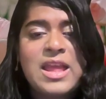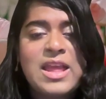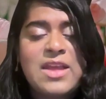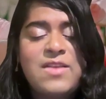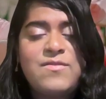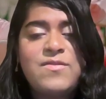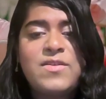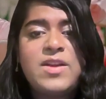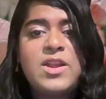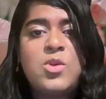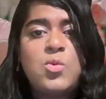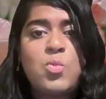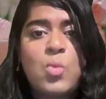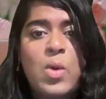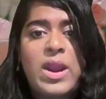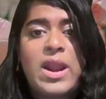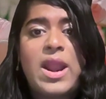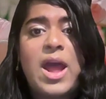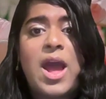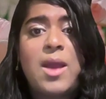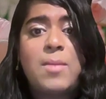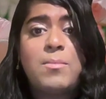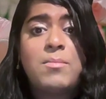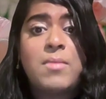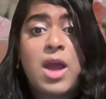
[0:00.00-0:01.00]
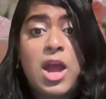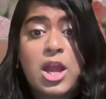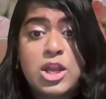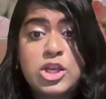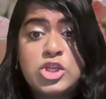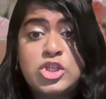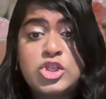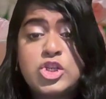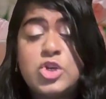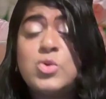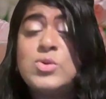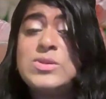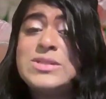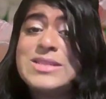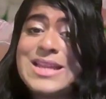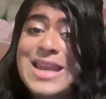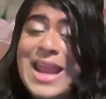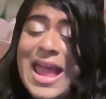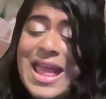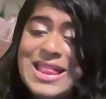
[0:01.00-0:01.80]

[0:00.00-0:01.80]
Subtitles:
even when I'm unchosen.